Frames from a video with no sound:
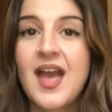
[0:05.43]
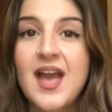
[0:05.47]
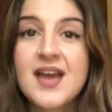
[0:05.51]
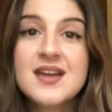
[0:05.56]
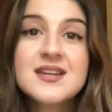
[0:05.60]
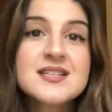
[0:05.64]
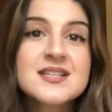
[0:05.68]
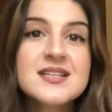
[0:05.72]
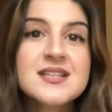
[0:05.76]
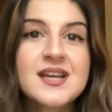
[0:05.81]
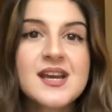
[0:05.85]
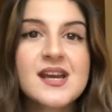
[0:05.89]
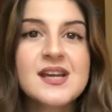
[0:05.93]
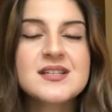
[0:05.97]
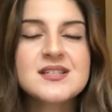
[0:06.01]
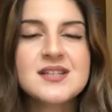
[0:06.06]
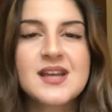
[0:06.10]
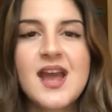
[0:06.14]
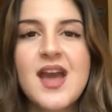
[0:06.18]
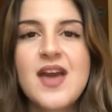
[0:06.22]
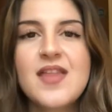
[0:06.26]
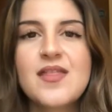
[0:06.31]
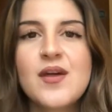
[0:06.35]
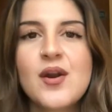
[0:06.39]
and today
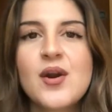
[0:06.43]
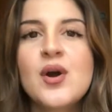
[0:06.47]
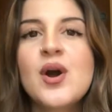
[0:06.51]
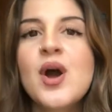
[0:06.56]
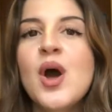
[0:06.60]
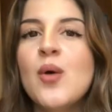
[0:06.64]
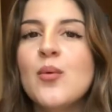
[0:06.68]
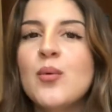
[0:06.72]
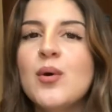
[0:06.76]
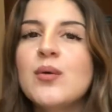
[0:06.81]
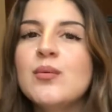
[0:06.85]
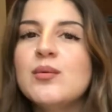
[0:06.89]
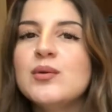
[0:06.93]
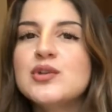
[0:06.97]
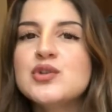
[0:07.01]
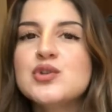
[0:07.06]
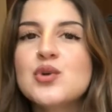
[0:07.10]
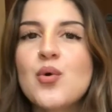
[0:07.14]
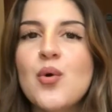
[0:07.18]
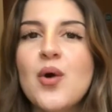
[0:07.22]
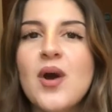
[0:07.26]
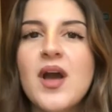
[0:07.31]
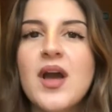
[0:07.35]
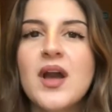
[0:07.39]
together we will
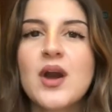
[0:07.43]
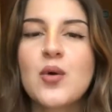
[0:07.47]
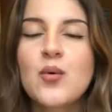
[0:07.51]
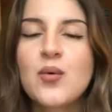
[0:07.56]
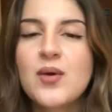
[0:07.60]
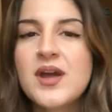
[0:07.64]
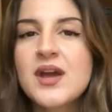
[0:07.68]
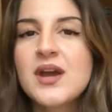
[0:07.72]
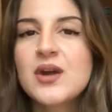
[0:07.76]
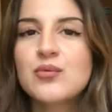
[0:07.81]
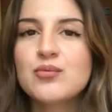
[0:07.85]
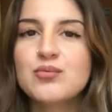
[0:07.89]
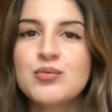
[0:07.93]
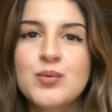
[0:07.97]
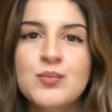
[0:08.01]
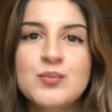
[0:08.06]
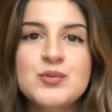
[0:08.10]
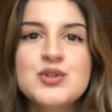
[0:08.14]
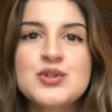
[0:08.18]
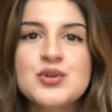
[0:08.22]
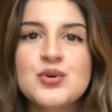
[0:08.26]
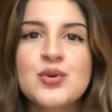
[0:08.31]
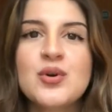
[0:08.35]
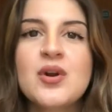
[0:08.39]
do a quick room
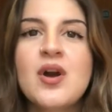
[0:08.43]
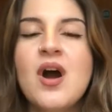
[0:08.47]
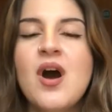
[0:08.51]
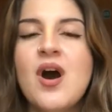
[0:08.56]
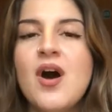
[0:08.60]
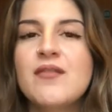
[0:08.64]
tour